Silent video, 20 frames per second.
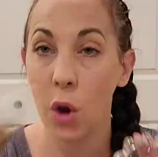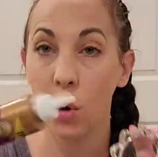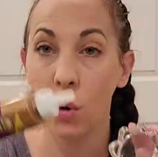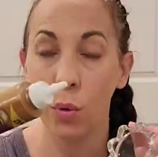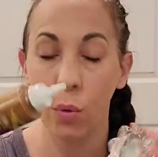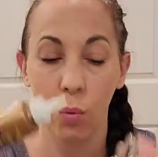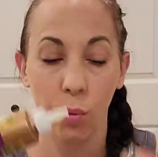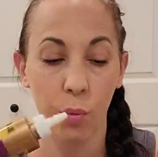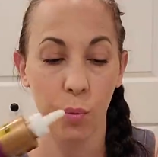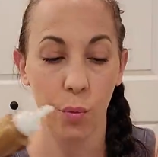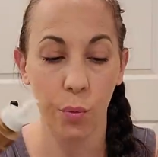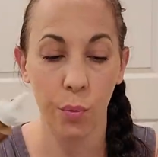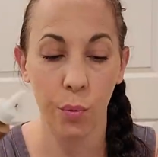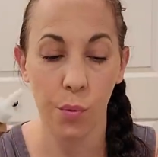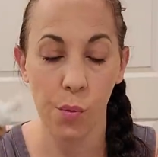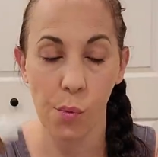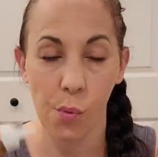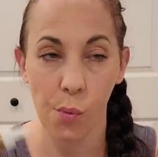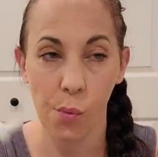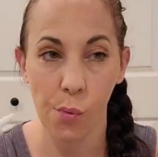
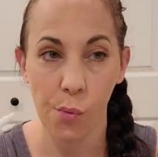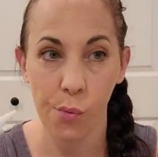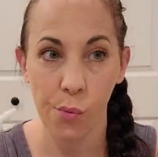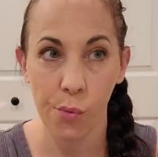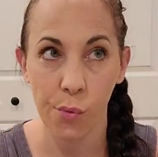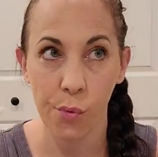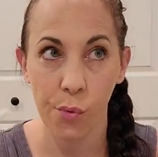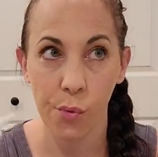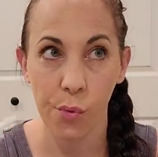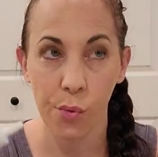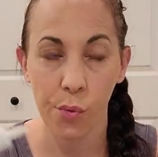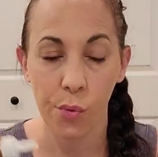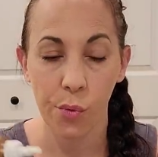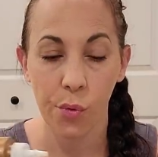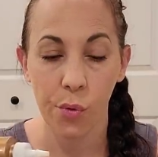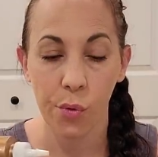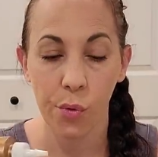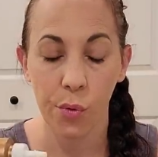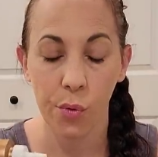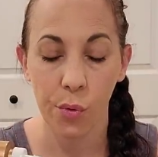
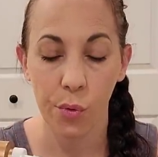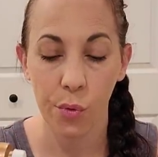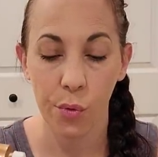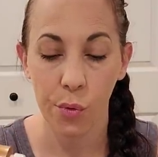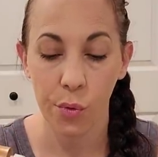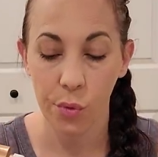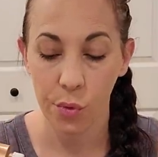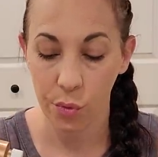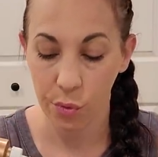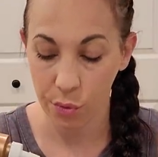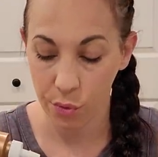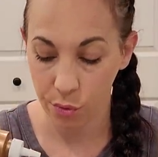Nobody speaks.